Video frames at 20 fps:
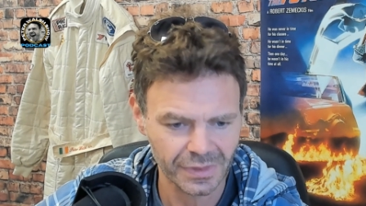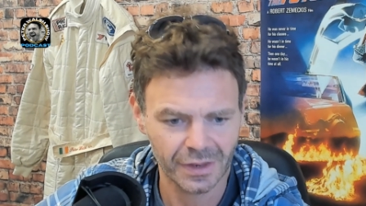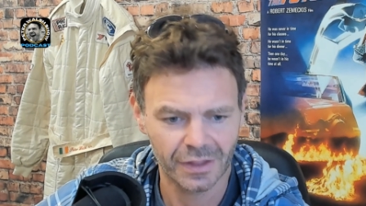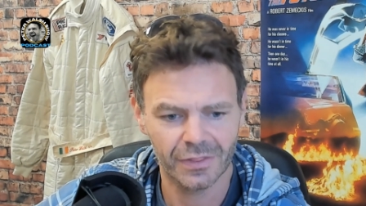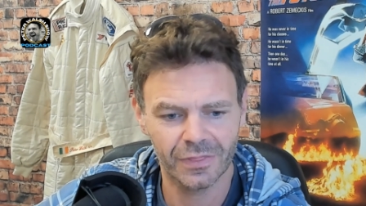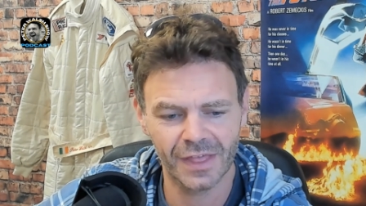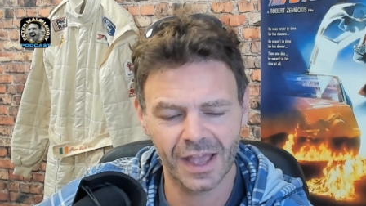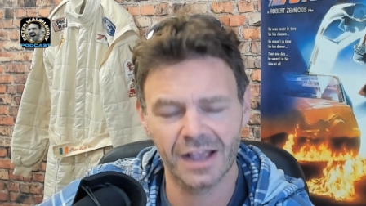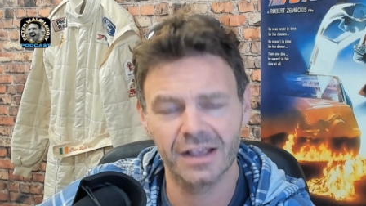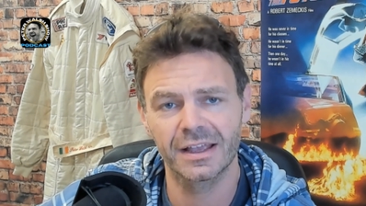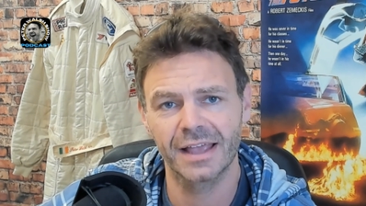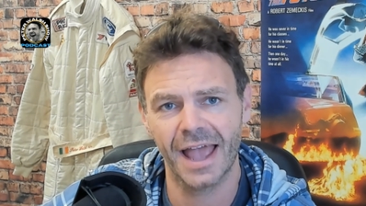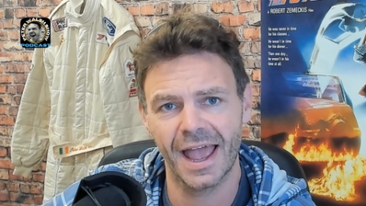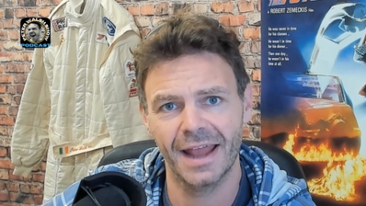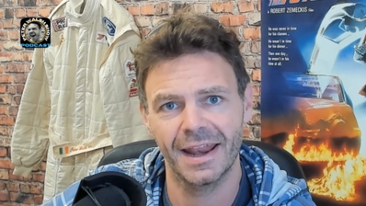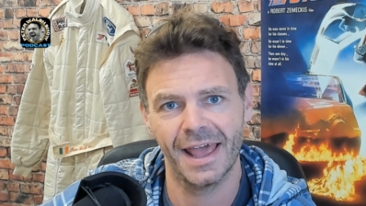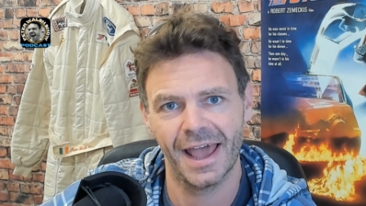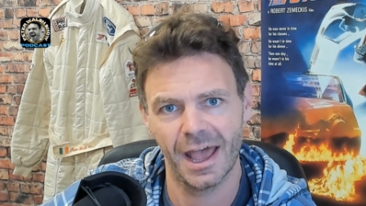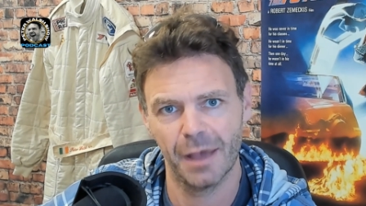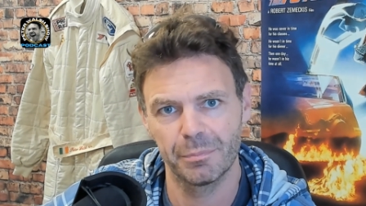that can
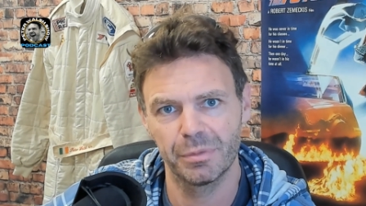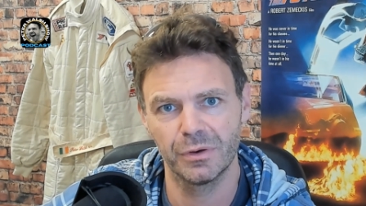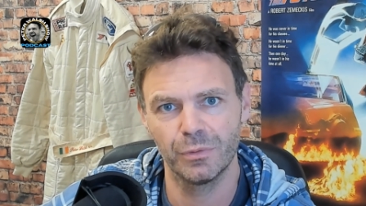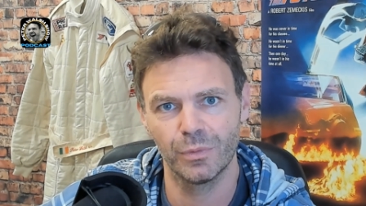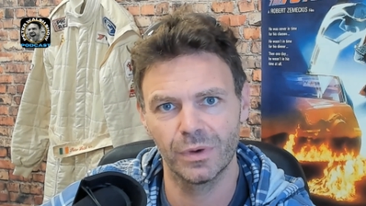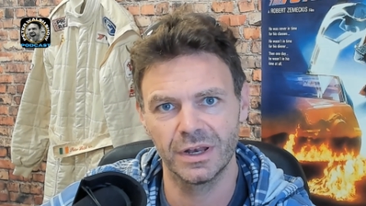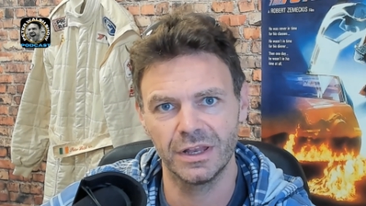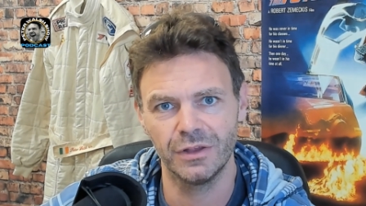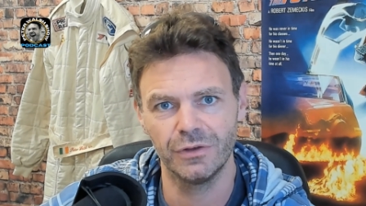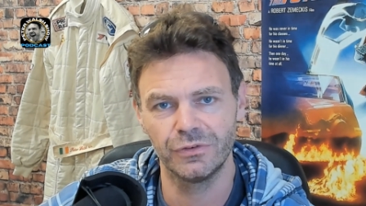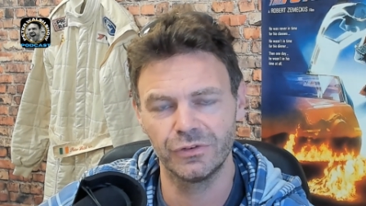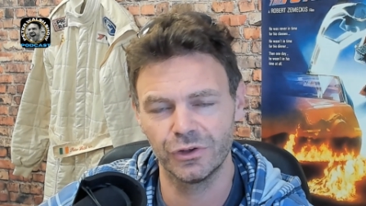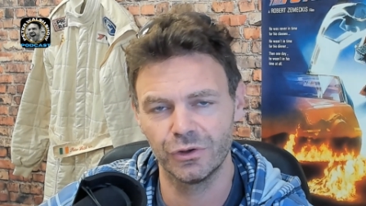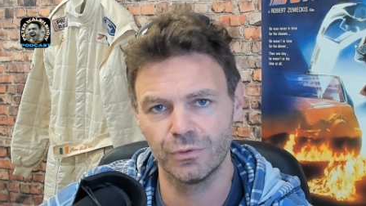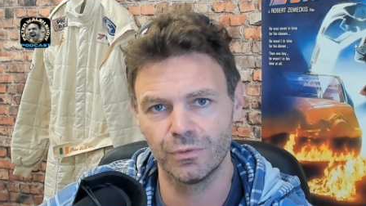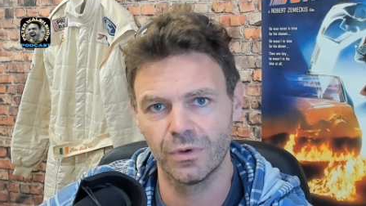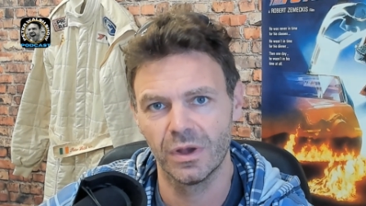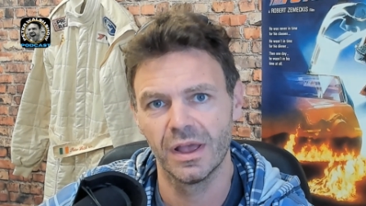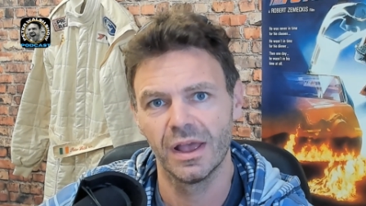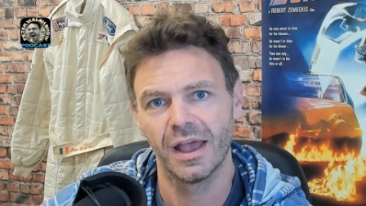happen when you
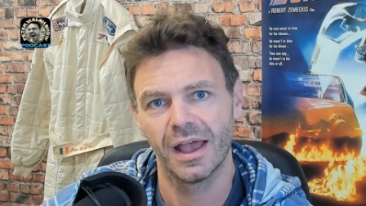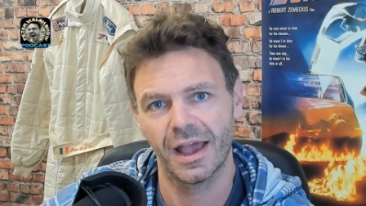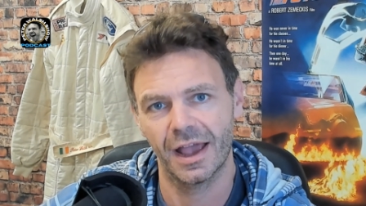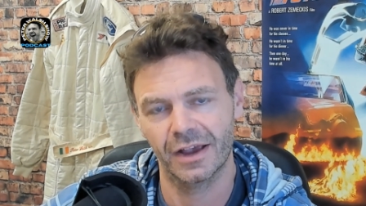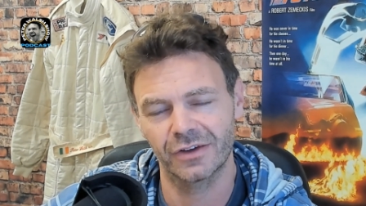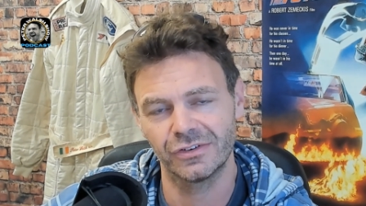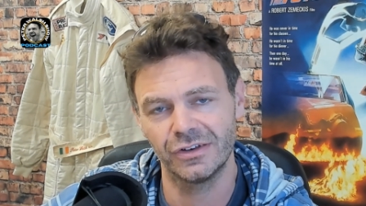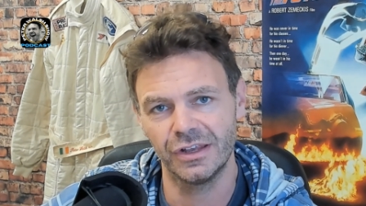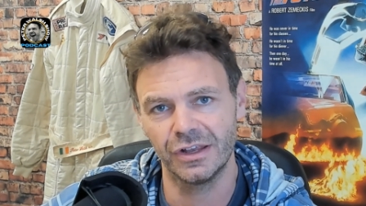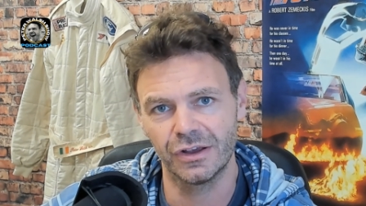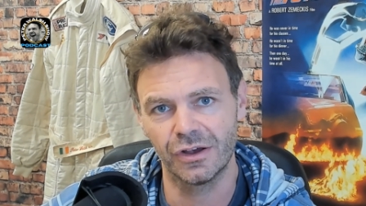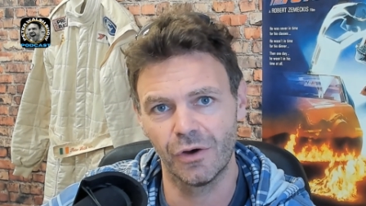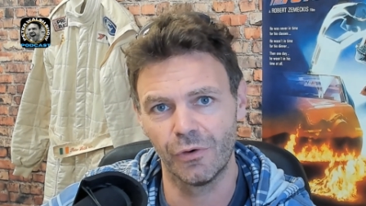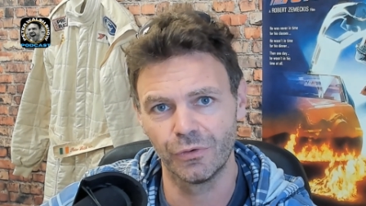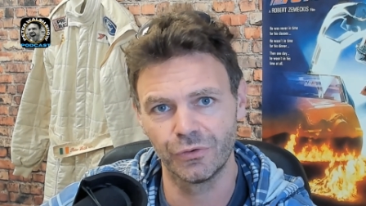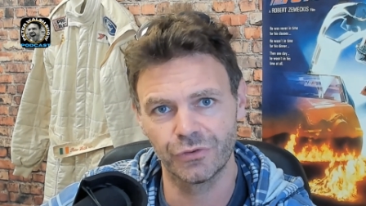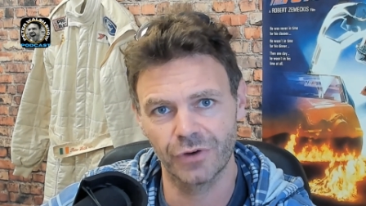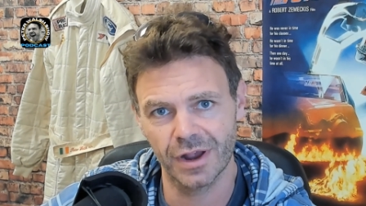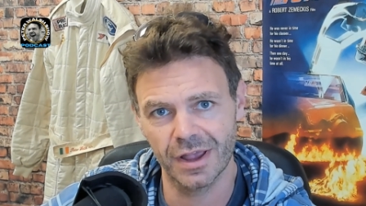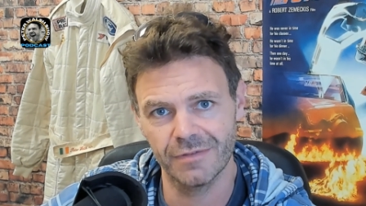do actually go
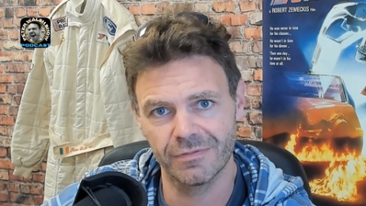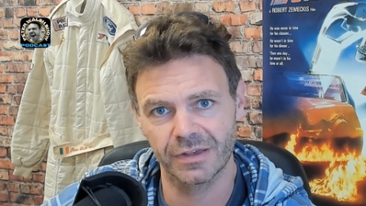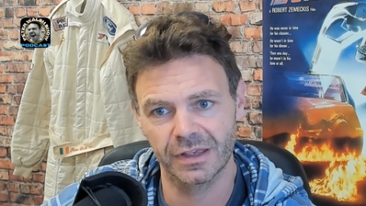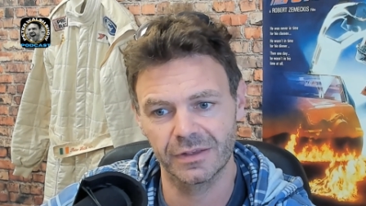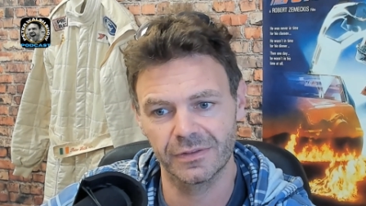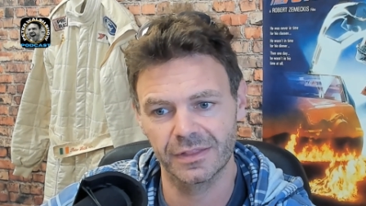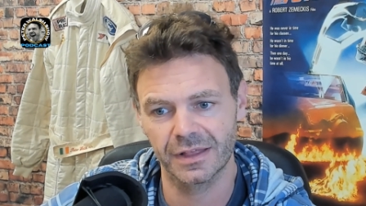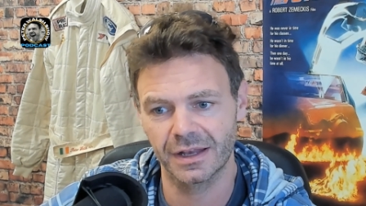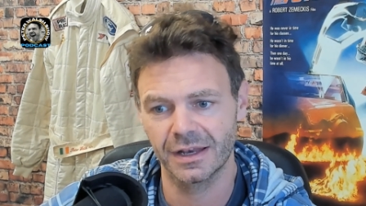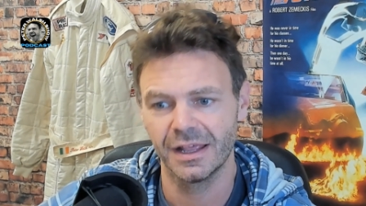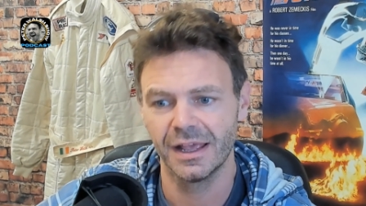driving that